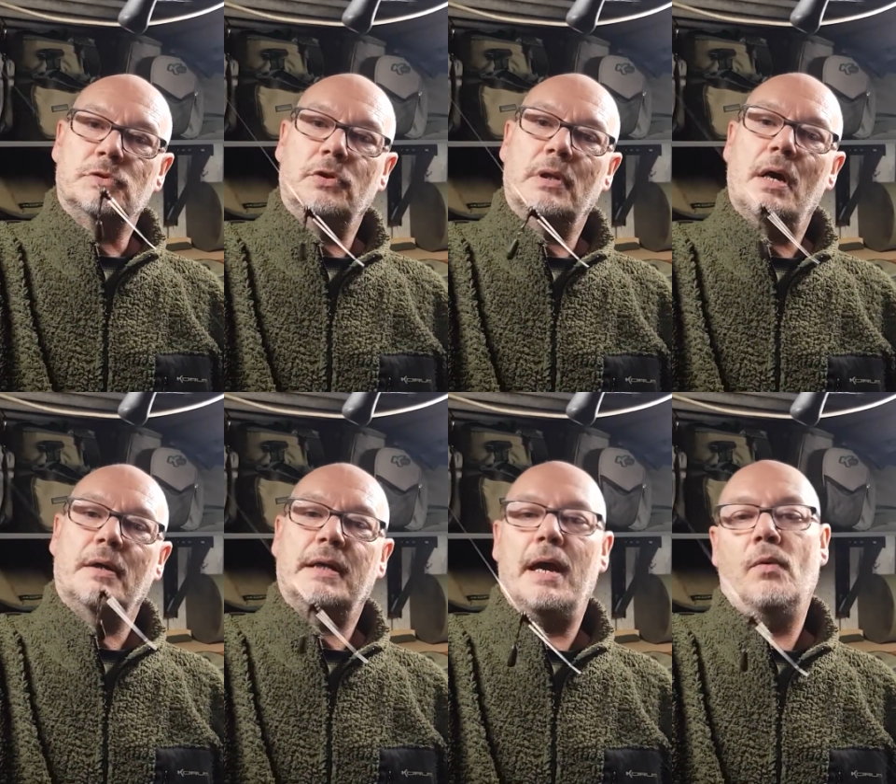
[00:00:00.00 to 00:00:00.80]
good
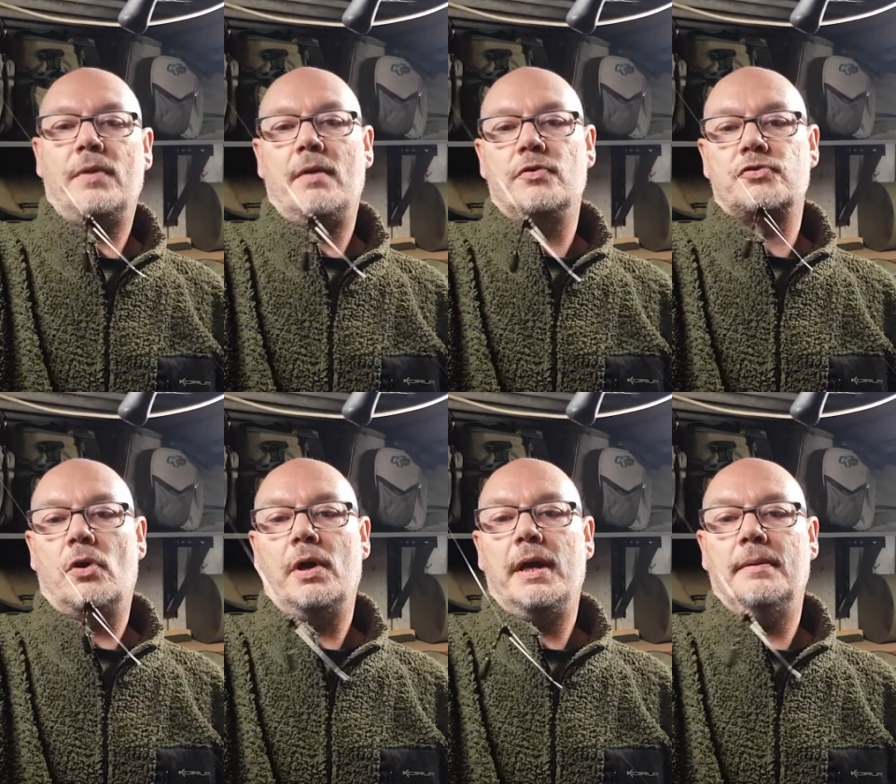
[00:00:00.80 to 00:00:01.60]
luck, get out there and
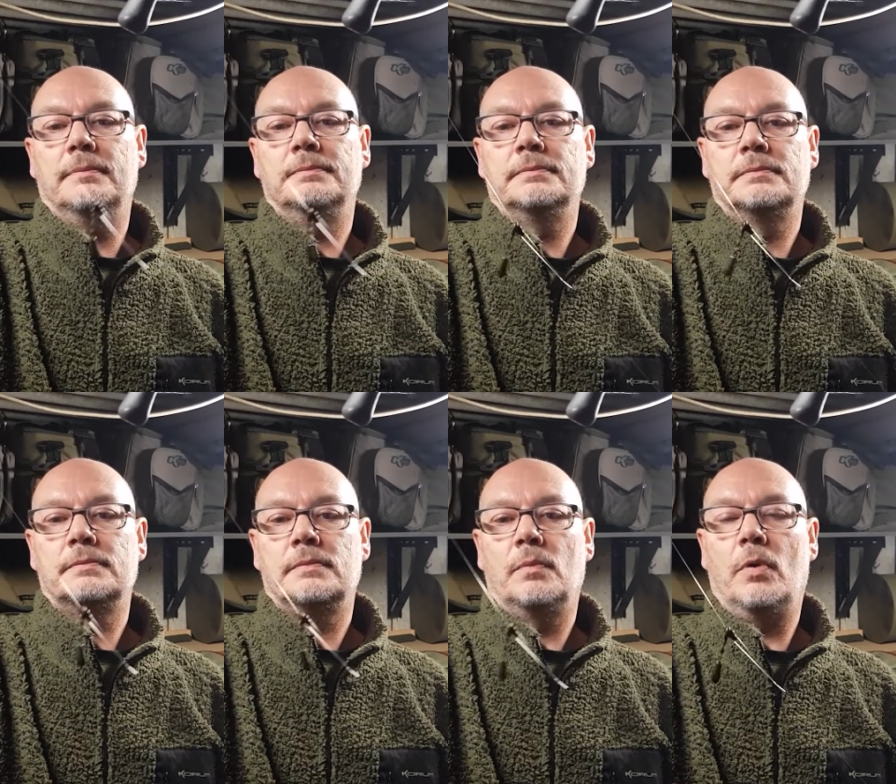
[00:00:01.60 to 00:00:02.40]
try it.
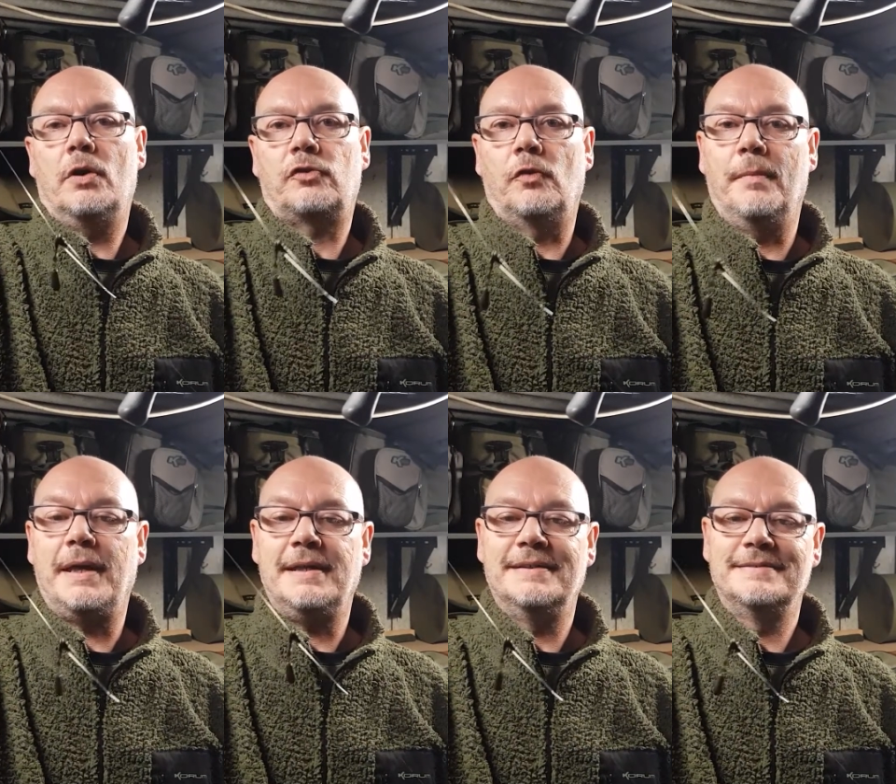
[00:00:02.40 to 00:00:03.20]
Works for
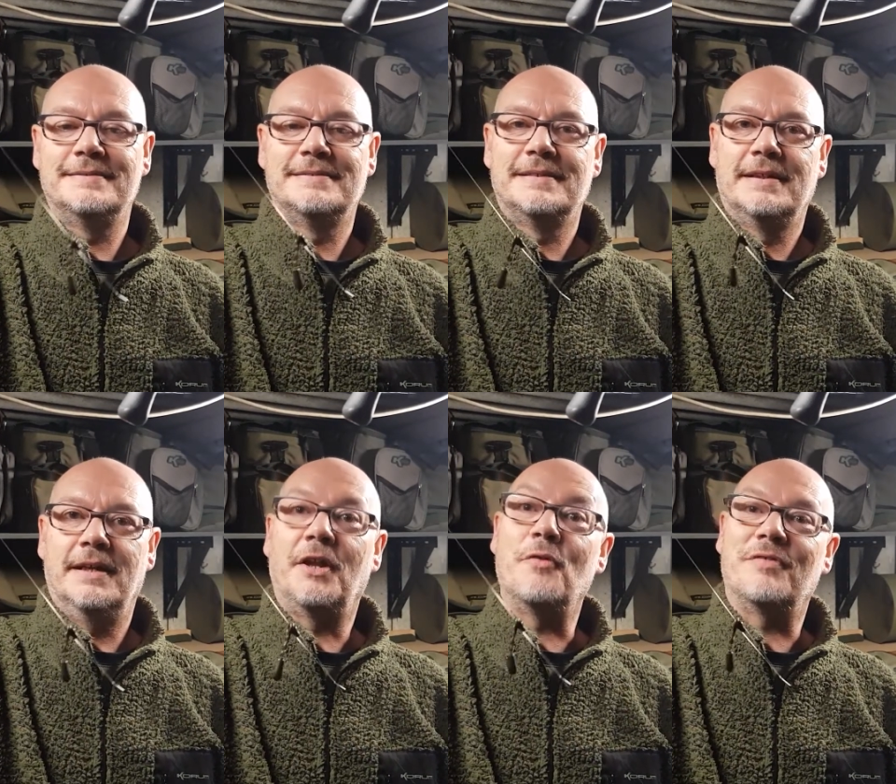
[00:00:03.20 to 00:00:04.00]
me,
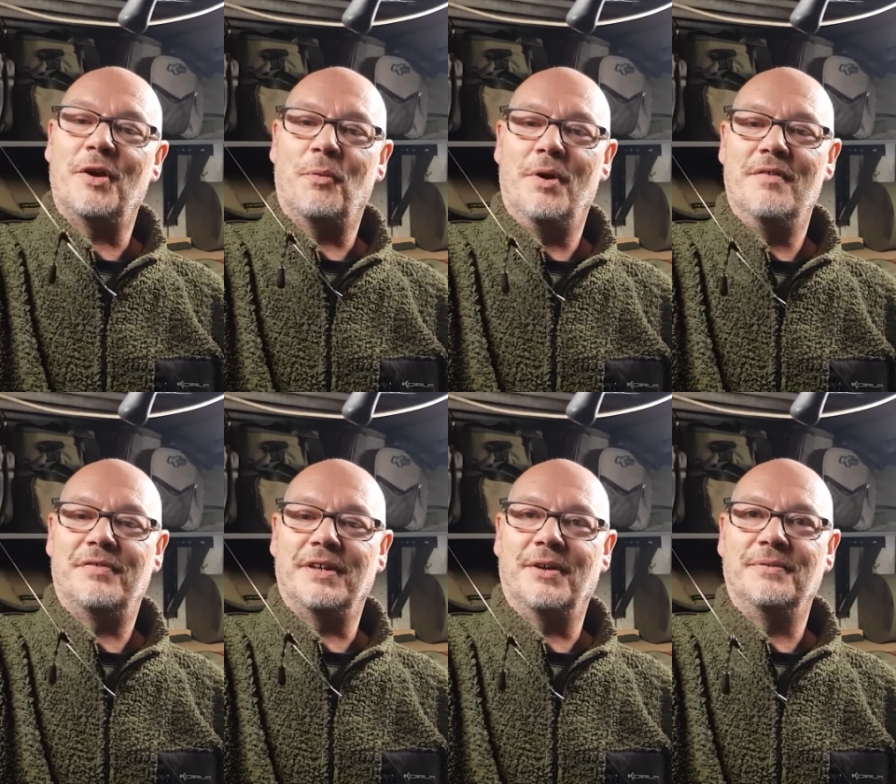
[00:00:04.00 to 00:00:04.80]
and hopefully it'll work
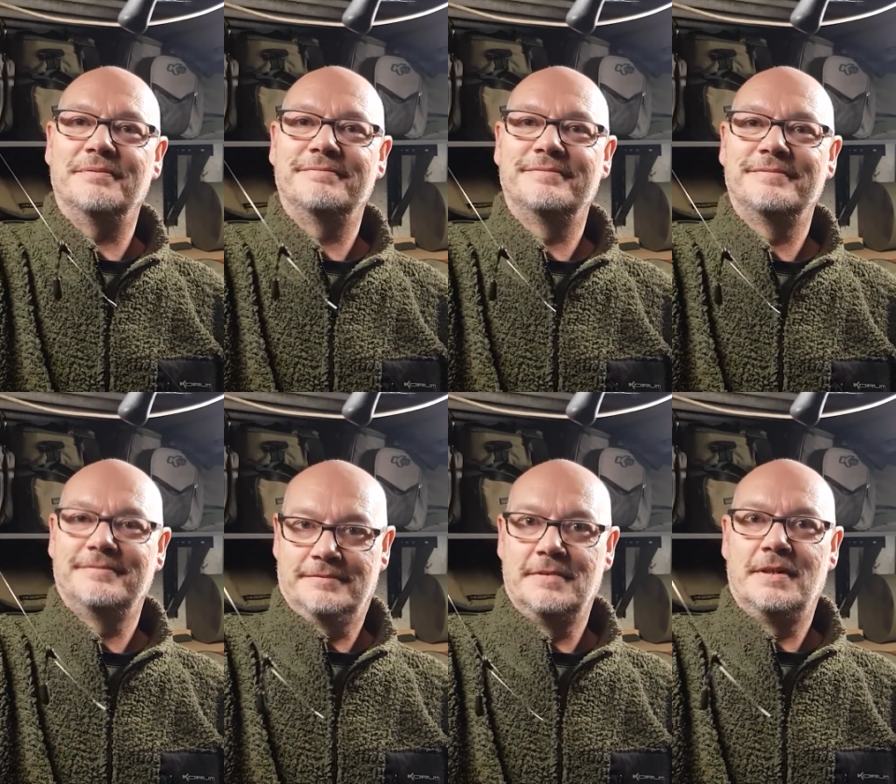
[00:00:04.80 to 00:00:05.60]
for you.
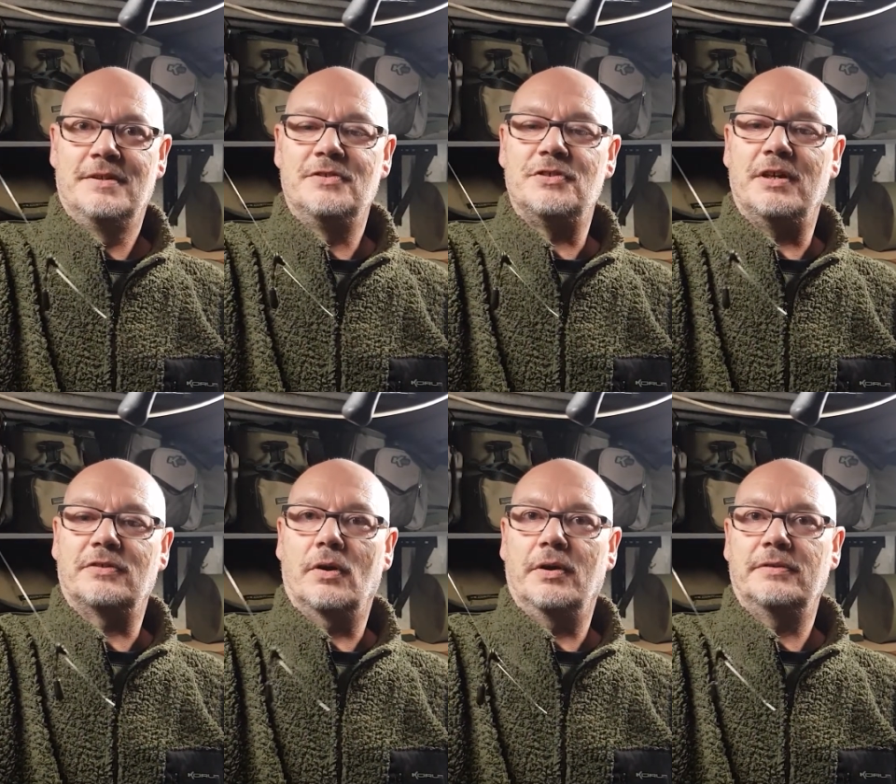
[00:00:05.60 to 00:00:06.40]

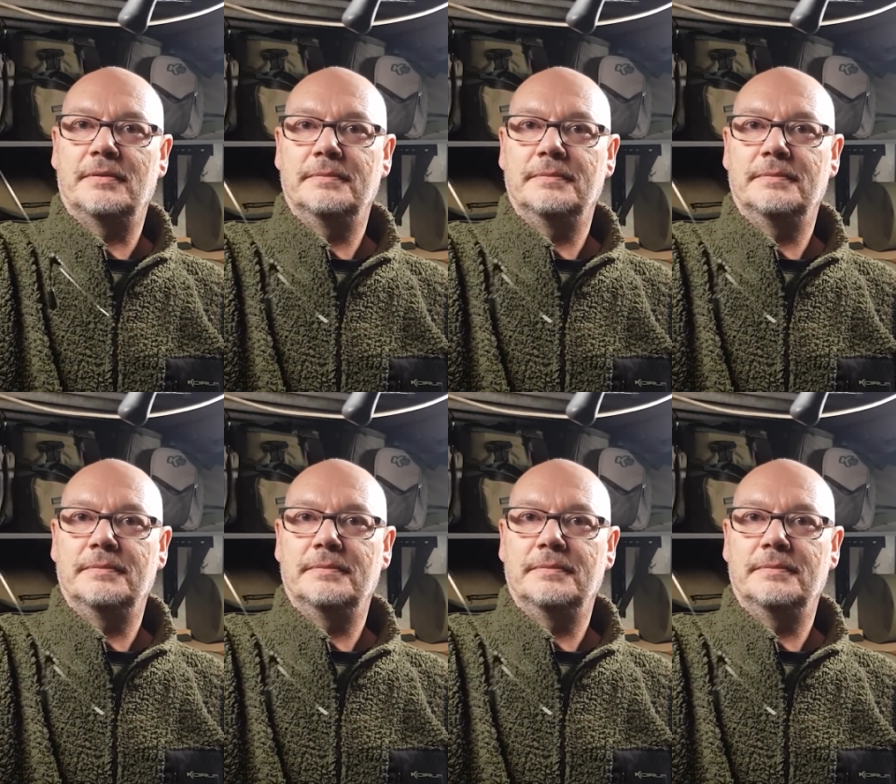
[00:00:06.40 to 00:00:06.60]
Cheers guys.